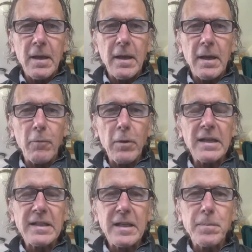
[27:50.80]
And I
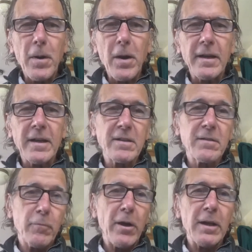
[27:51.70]
realized that's partly because
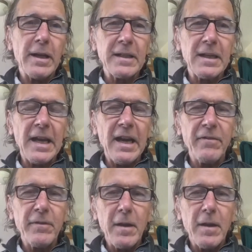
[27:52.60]
we all like to laugh,